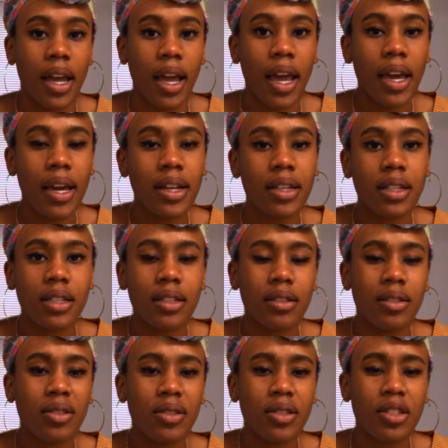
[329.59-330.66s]

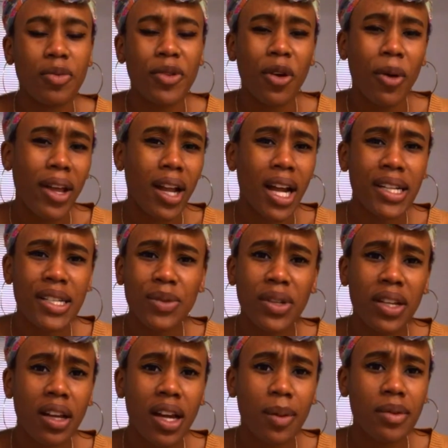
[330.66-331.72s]
And to be quite honest, when
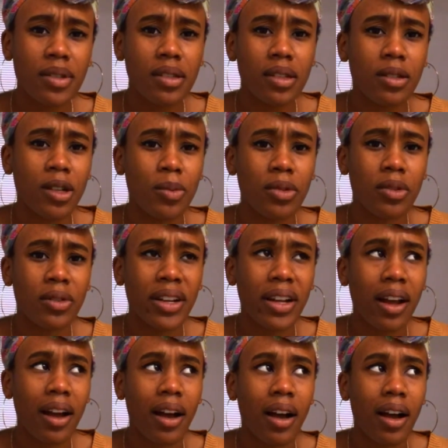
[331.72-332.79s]
it comes to the jumper ring,
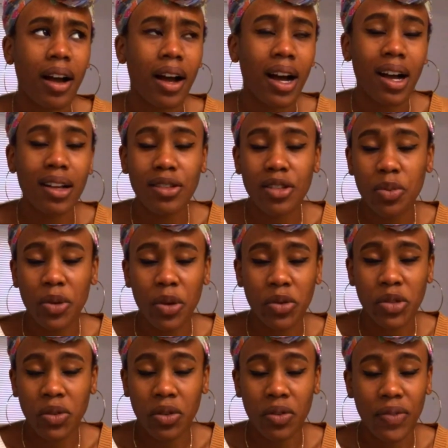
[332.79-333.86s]
I just pick
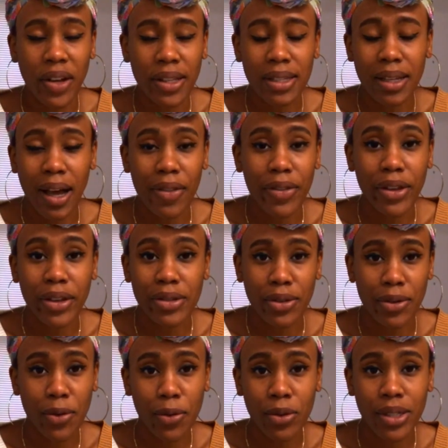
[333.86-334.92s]
whichever fence I think is the
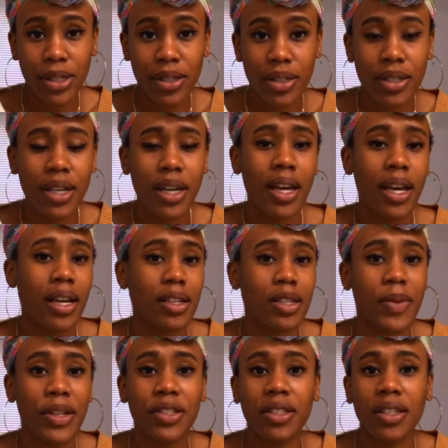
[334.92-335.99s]
coolest,
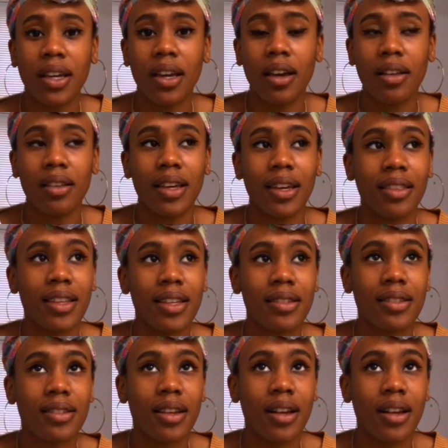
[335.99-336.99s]
especially like this